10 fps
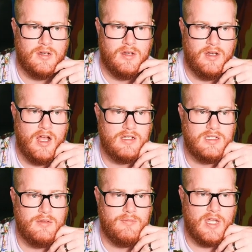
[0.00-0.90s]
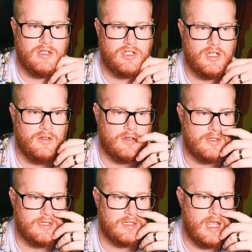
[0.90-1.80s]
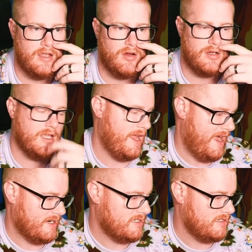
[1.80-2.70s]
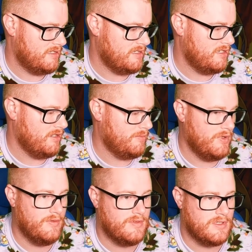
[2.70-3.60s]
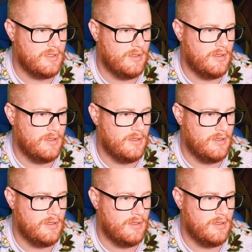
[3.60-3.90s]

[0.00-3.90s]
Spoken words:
Not to mention, does Gengar get access to steel moves?